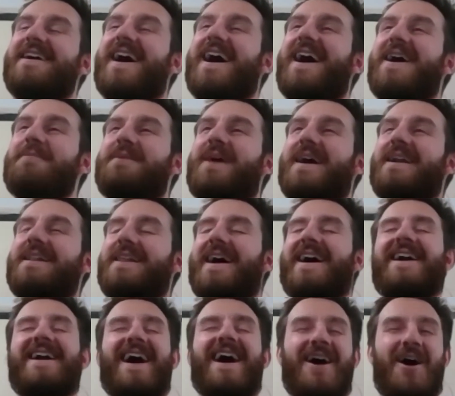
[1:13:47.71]
I'm kind of
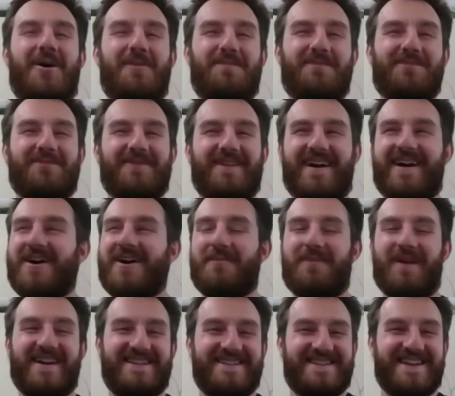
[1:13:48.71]
like, I hope
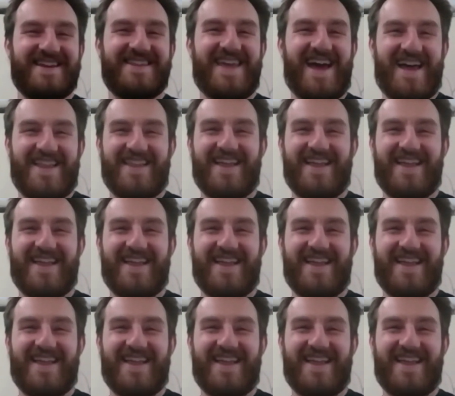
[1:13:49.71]
I did that.